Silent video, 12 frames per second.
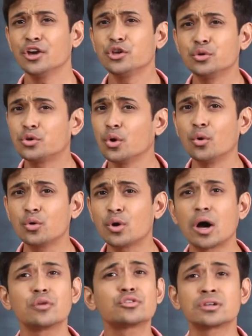You don't know
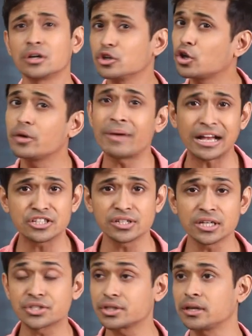how to turn your
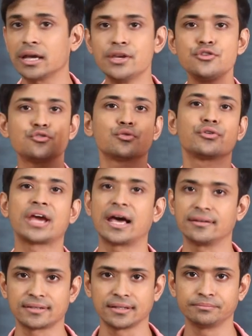imagination into
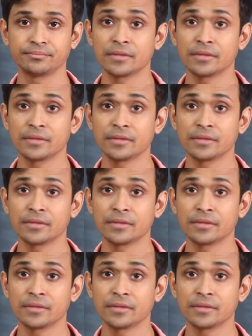reality.